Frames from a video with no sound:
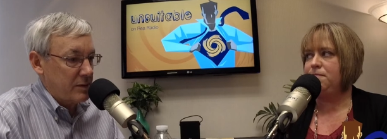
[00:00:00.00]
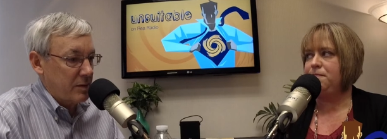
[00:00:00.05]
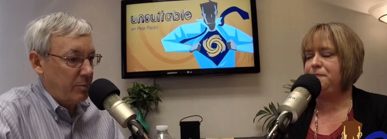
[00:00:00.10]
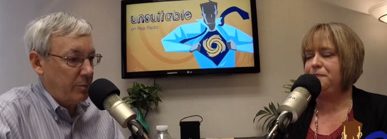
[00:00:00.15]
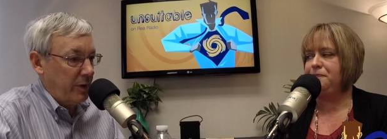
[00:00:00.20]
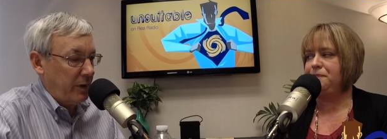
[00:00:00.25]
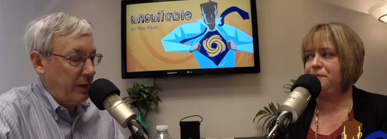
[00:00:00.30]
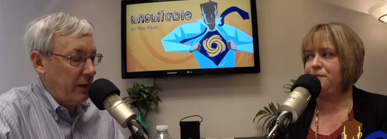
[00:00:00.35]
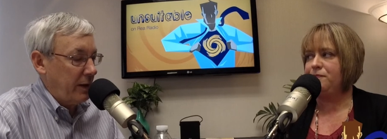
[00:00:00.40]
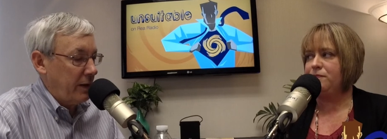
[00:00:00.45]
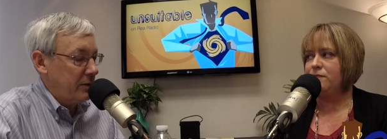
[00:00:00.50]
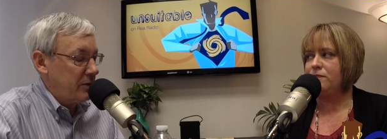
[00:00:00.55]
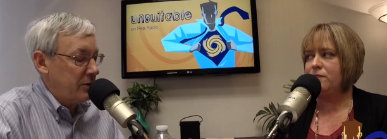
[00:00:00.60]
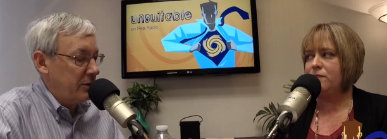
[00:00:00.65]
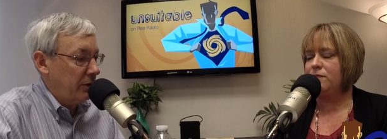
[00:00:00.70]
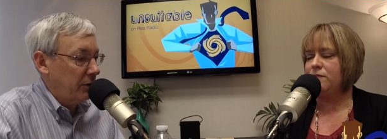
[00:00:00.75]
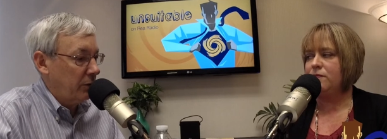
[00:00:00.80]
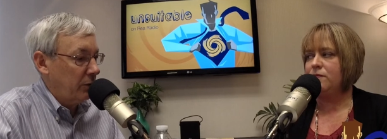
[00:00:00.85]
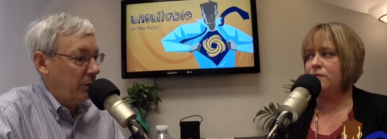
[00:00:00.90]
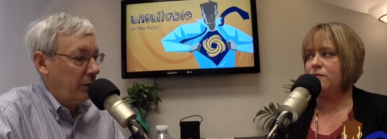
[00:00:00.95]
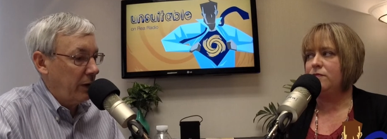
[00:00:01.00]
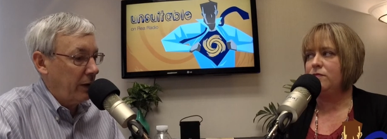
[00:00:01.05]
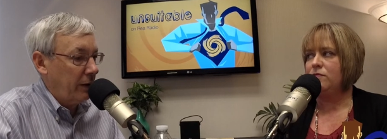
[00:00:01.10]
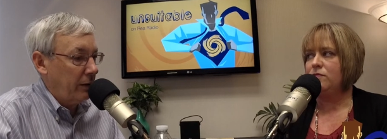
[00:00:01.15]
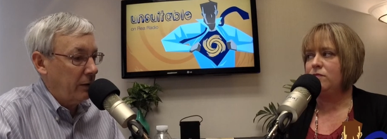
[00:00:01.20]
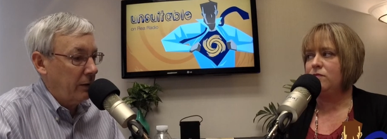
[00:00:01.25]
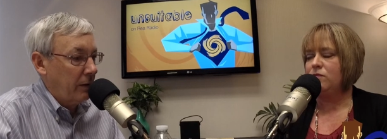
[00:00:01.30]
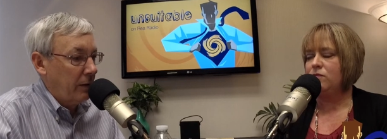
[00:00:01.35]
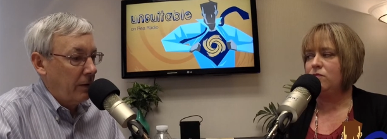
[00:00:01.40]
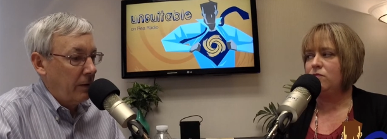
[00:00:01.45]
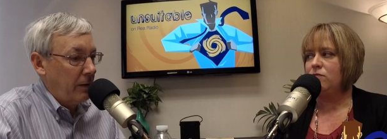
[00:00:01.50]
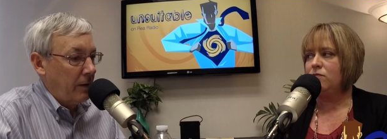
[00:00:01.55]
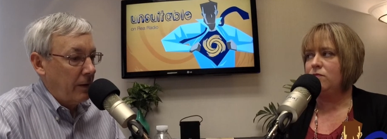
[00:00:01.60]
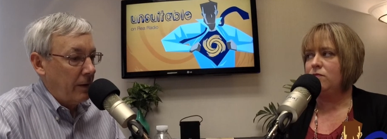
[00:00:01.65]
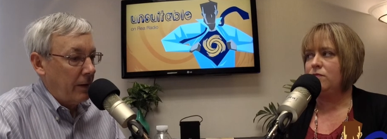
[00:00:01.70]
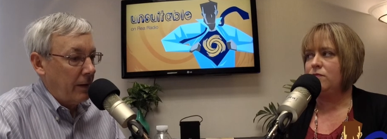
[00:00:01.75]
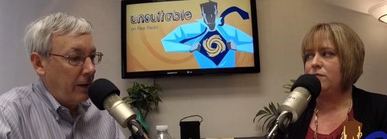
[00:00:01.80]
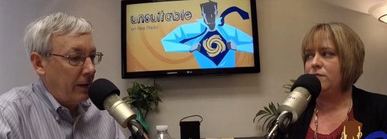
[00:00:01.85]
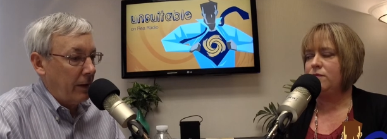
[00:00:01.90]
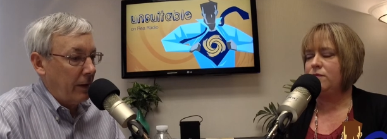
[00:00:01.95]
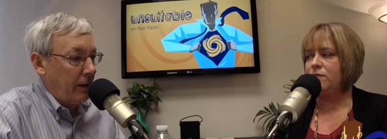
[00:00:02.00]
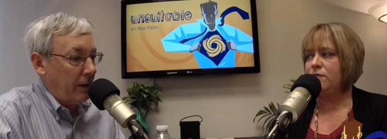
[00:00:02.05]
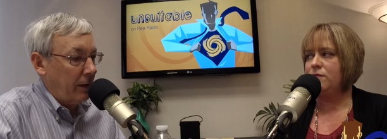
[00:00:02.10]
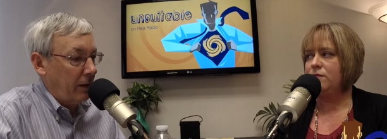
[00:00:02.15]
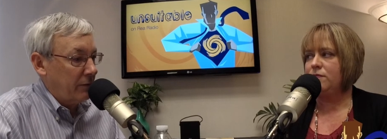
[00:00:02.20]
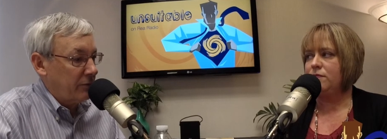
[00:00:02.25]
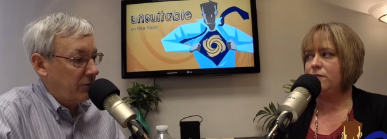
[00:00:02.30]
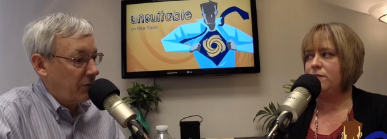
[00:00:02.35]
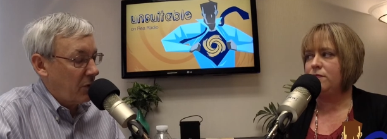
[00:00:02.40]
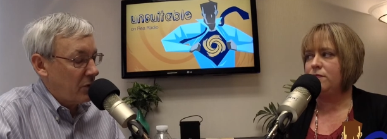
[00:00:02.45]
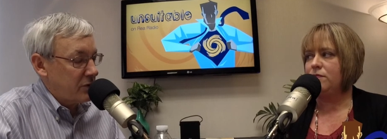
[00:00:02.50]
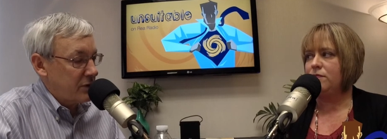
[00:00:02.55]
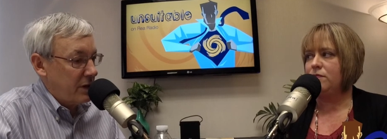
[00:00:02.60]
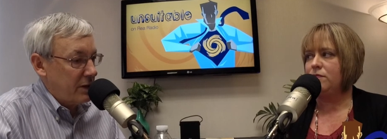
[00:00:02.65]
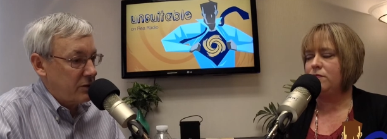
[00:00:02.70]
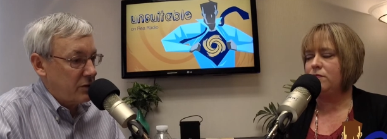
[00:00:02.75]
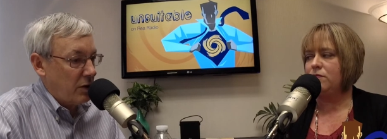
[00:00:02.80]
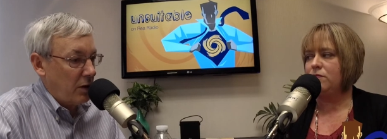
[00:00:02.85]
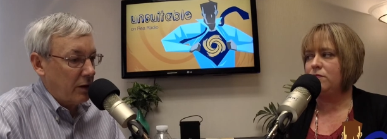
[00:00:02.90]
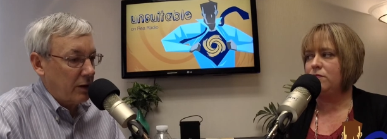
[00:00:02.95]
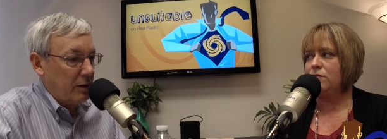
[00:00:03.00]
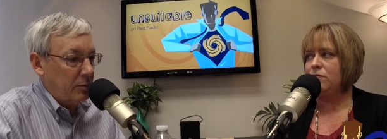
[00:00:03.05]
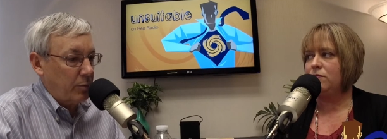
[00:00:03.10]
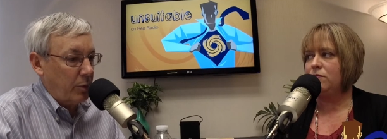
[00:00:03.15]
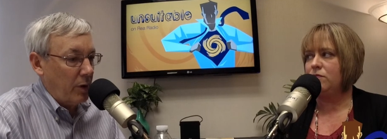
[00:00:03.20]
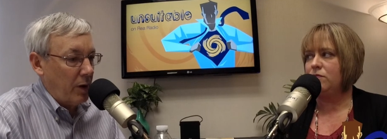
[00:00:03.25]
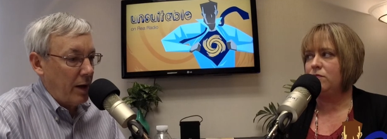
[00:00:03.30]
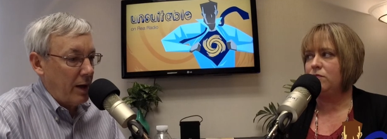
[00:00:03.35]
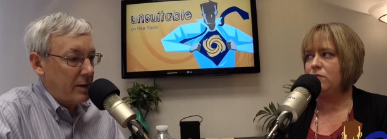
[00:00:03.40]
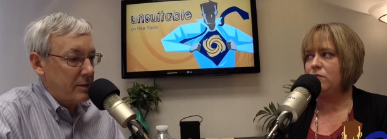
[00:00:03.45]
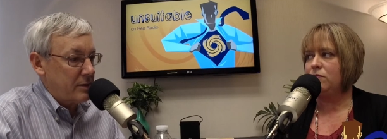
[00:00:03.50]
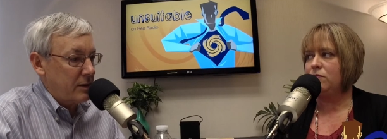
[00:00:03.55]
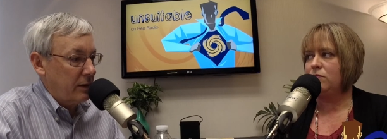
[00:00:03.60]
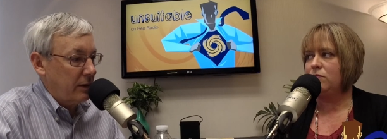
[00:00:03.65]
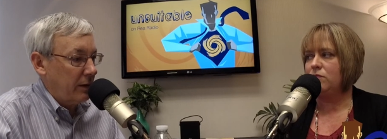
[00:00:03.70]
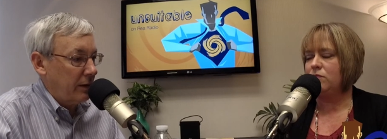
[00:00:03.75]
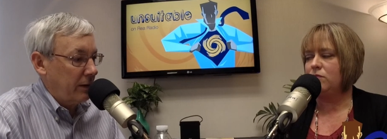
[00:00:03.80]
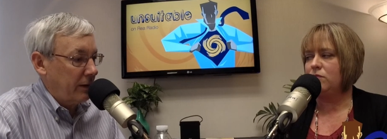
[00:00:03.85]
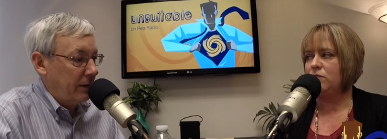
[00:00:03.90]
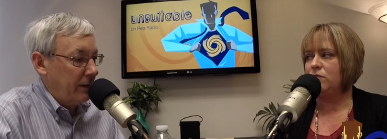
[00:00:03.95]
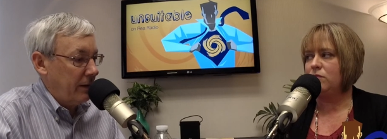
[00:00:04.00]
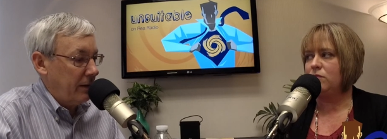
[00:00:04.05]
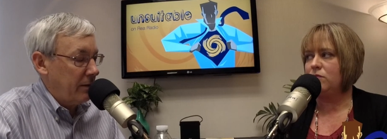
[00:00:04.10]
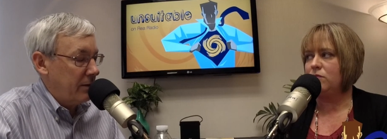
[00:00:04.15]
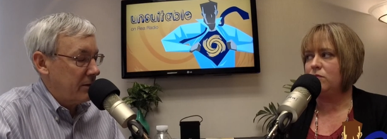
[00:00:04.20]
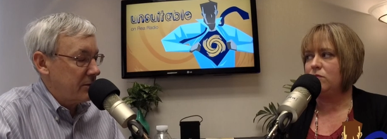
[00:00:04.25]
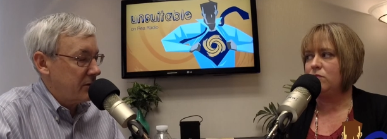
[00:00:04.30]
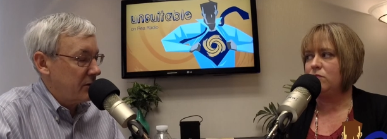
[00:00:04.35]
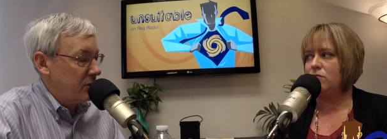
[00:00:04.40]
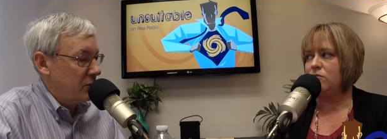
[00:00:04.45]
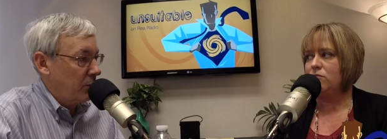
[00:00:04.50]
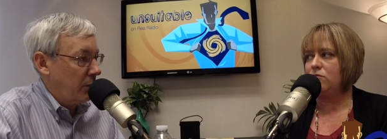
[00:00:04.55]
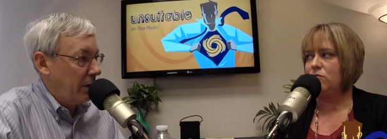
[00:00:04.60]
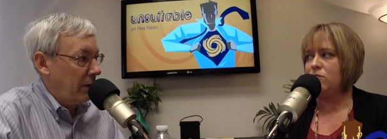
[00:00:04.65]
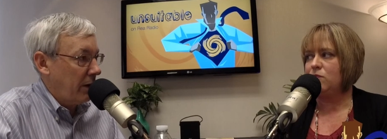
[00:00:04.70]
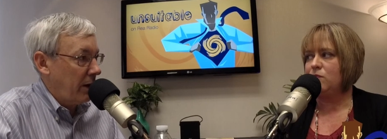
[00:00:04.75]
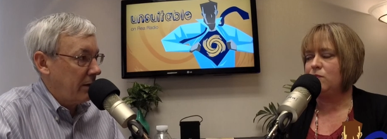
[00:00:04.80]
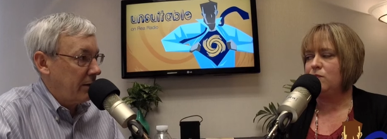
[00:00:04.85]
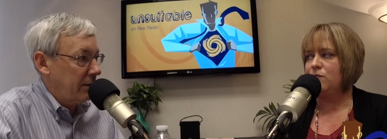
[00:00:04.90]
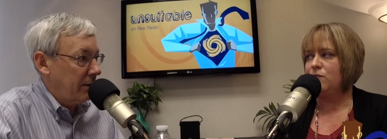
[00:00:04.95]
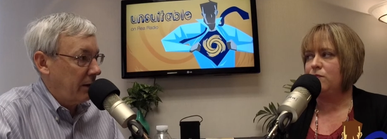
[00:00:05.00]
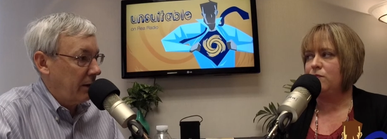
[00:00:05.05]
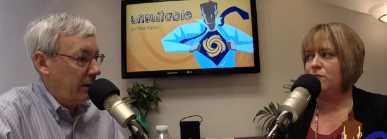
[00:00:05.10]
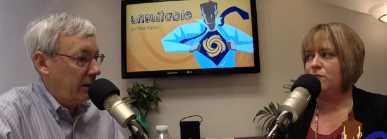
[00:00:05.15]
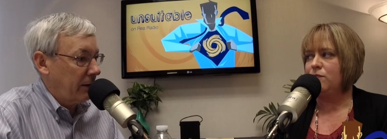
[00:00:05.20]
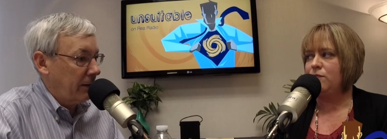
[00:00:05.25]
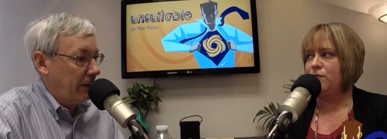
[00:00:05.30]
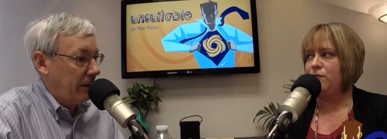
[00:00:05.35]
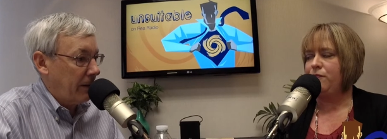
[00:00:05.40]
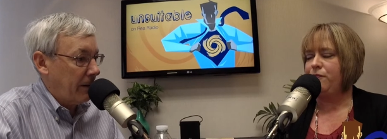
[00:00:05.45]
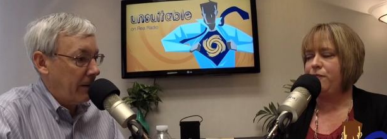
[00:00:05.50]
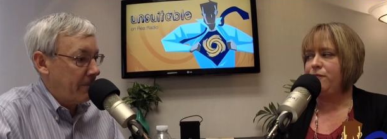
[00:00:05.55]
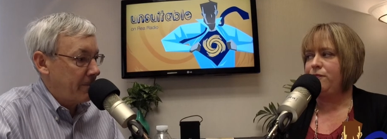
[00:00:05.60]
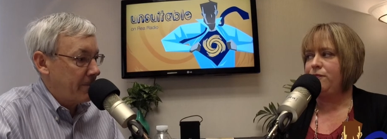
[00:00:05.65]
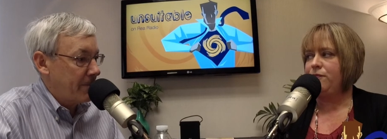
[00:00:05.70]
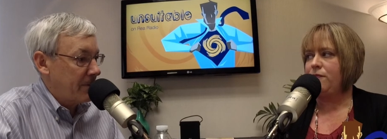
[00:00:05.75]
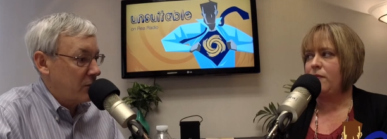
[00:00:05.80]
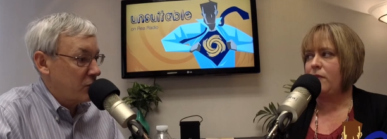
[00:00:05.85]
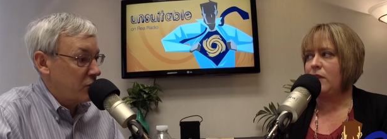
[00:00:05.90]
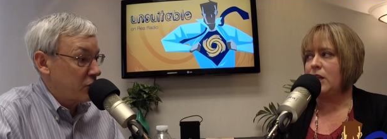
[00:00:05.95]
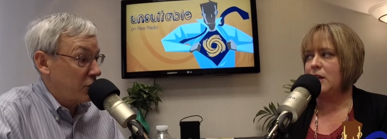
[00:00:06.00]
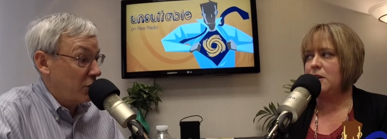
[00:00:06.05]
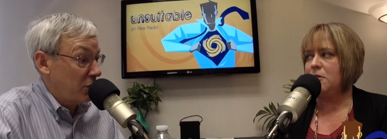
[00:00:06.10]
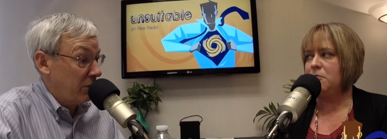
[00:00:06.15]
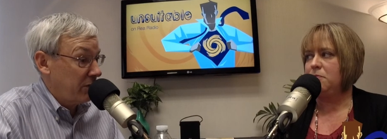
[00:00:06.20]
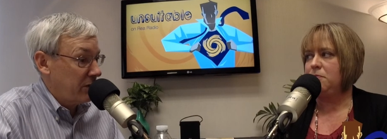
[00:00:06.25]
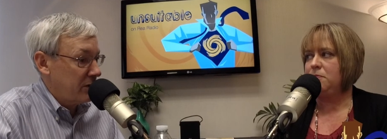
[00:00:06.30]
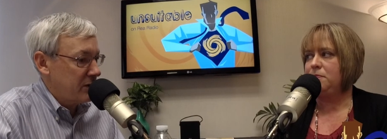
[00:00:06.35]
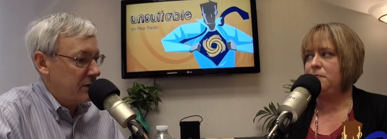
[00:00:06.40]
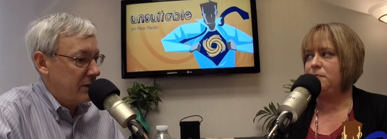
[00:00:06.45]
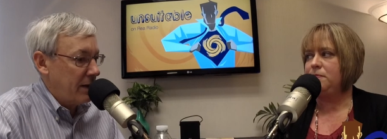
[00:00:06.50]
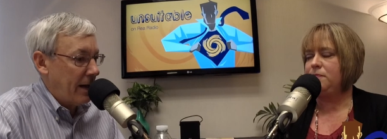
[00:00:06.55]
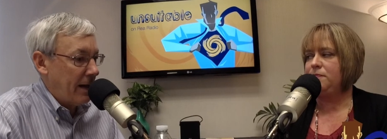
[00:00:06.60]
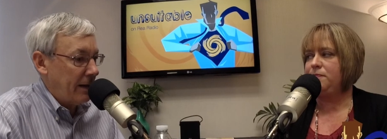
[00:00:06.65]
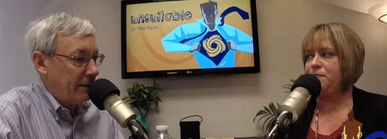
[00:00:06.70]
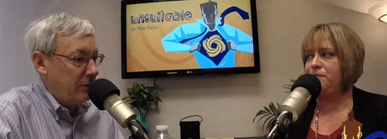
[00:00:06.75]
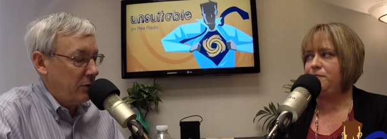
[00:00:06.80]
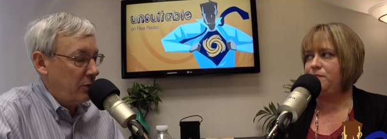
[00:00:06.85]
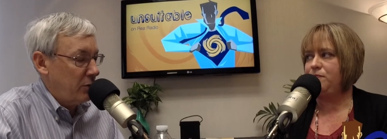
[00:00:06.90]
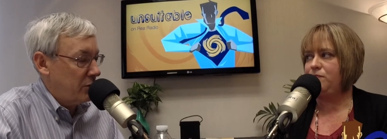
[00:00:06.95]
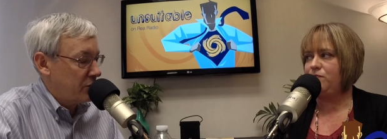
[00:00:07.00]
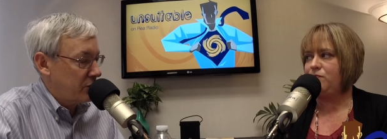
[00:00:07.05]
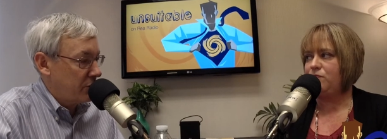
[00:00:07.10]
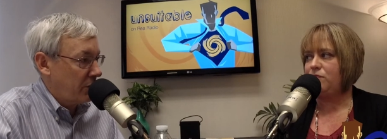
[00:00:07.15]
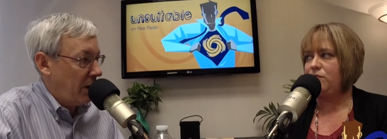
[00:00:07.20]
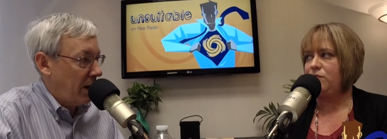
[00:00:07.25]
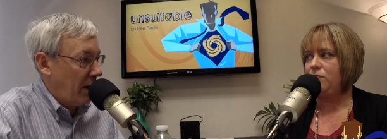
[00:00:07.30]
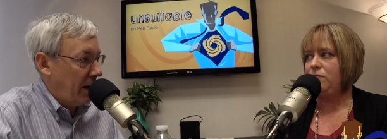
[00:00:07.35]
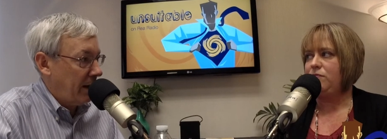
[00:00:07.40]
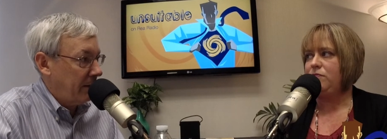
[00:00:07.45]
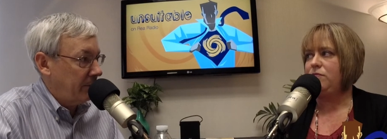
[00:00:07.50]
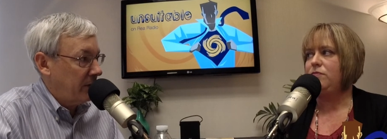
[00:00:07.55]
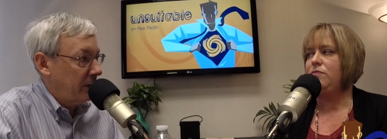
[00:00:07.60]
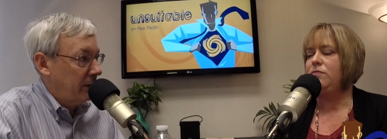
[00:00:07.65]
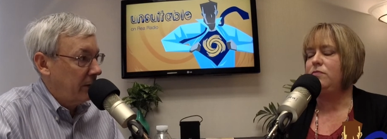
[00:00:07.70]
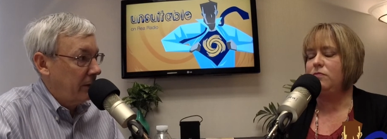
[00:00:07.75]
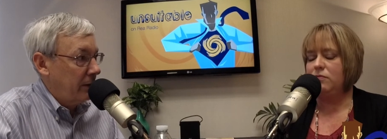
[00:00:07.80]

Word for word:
Speaker 1: big issue, and as far as HR compliance, and again, this is where I think the service that you described